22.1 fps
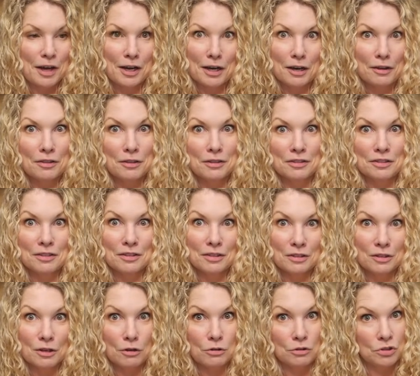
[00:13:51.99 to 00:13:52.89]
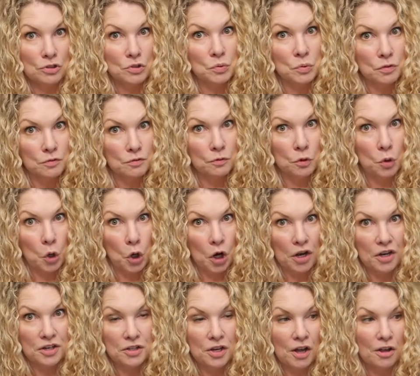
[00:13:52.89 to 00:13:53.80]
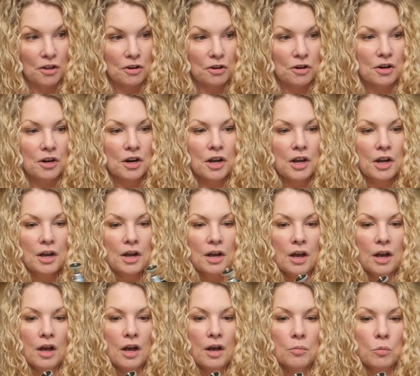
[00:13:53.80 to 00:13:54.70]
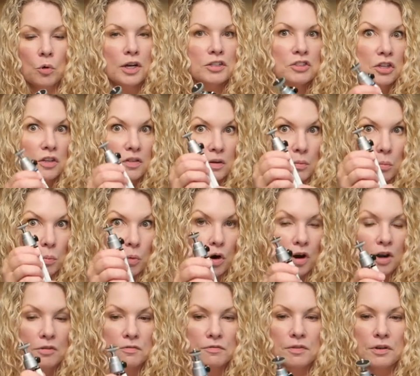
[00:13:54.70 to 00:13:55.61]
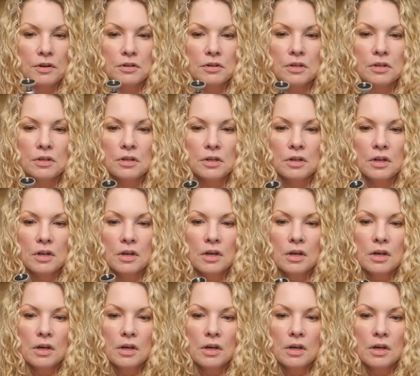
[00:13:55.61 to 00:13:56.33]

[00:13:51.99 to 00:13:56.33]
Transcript: I got this at the dollar store for a dollar. Um, actually, I think Brian found it.